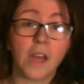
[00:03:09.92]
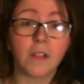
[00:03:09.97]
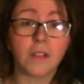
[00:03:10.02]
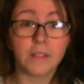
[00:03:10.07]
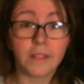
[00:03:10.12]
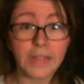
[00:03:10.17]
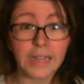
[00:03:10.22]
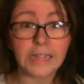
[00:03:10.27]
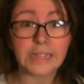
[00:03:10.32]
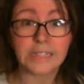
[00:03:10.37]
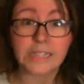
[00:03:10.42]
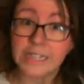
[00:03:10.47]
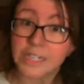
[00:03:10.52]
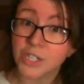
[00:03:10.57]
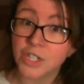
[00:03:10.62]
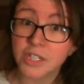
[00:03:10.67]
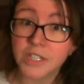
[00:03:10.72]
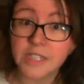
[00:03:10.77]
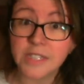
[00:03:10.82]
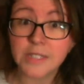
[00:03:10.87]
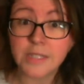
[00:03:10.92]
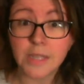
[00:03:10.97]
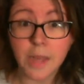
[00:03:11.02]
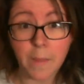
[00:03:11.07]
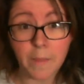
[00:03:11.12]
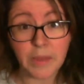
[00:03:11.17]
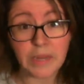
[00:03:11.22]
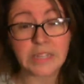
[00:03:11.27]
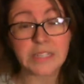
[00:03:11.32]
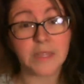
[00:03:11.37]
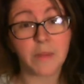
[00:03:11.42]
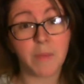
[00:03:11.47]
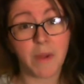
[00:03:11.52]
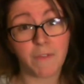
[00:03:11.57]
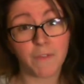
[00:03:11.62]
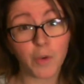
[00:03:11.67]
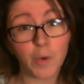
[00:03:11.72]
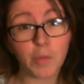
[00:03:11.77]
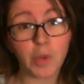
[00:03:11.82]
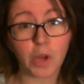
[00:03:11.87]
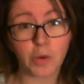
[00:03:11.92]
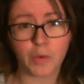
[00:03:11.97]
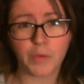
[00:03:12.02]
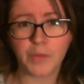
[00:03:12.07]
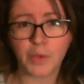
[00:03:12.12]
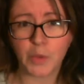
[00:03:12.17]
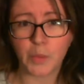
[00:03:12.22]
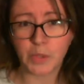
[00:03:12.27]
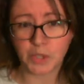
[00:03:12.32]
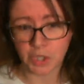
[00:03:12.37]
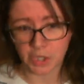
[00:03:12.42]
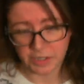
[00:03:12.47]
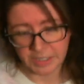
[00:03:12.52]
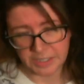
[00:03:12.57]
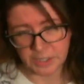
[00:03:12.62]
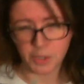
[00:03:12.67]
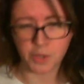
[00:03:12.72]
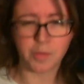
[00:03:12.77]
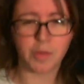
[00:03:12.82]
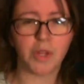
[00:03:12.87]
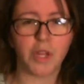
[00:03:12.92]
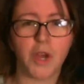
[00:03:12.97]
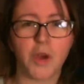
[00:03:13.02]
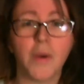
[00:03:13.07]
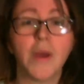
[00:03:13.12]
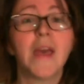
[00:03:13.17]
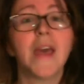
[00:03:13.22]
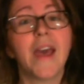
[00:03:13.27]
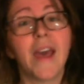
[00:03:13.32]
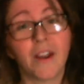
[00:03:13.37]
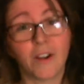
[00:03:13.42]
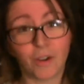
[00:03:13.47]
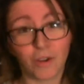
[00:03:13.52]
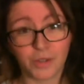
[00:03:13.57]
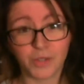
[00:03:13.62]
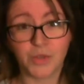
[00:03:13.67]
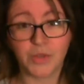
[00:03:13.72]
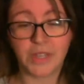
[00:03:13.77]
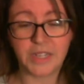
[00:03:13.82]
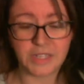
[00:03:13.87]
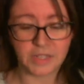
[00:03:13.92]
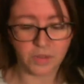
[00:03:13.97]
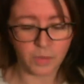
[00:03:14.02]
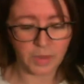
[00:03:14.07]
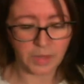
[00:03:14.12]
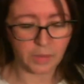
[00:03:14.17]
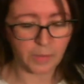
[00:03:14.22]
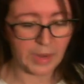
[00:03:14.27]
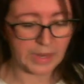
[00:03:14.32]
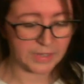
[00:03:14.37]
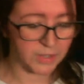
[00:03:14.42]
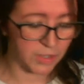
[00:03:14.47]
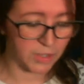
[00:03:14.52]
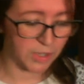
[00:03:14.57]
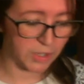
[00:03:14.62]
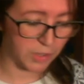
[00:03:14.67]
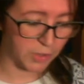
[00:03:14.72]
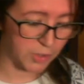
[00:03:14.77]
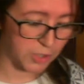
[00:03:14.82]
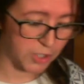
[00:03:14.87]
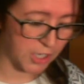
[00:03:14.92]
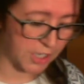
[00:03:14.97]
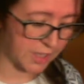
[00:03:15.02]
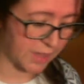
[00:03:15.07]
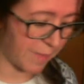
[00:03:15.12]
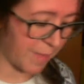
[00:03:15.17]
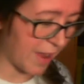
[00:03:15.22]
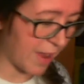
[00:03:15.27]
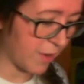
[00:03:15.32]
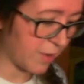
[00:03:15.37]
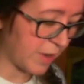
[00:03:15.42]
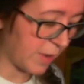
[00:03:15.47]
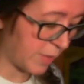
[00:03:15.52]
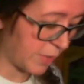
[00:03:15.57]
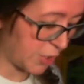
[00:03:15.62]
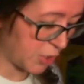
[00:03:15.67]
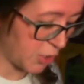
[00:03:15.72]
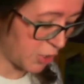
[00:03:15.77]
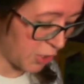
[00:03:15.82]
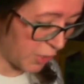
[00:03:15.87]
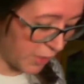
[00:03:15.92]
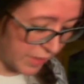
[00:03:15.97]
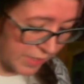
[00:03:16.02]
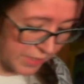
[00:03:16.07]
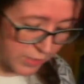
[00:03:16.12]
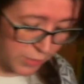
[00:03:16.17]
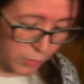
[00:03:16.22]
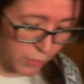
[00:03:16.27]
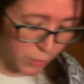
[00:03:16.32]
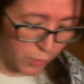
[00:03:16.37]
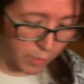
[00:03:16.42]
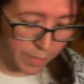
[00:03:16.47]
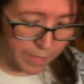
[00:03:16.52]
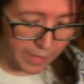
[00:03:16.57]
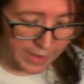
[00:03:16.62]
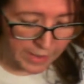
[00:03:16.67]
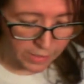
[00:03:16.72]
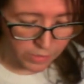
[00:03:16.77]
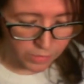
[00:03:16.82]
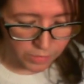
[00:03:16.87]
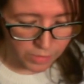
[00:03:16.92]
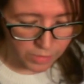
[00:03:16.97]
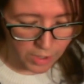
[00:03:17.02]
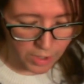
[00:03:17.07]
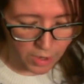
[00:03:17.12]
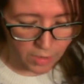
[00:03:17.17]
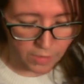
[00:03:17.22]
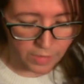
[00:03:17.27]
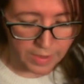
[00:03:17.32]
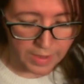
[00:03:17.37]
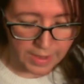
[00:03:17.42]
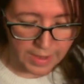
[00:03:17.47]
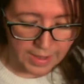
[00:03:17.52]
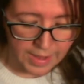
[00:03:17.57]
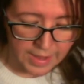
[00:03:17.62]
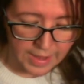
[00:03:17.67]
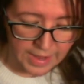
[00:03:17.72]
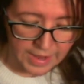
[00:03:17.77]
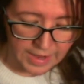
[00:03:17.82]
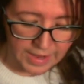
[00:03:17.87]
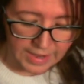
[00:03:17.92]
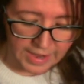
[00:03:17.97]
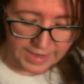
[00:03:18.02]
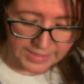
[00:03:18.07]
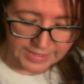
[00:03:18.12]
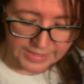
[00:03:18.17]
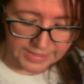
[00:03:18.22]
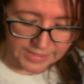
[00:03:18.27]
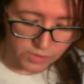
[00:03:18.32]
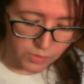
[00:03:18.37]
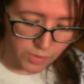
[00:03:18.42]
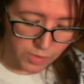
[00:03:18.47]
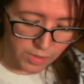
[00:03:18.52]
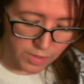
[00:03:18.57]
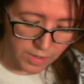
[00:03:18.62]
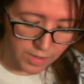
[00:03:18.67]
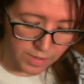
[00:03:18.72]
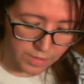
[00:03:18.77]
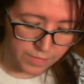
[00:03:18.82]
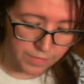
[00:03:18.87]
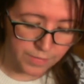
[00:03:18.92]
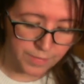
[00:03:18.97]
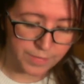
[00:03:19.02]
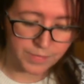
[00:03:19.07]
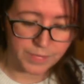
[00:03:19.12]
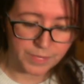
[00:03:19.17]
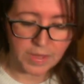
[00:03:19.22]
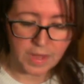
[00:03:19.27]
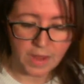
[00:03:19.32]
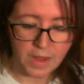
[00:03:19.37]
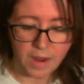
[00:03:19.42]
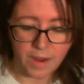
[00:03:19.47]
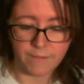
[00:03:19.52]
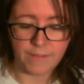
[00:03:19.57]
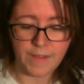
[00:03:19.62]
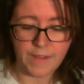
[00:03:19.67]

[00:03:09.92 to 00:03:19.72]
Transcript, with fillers: I'll link to each of these companies in my full blog review, which I'll link to below. And I'll also link to the Willie Wag so you can go check them out. I want to show you this cool bangle, though. It has this sort of uh,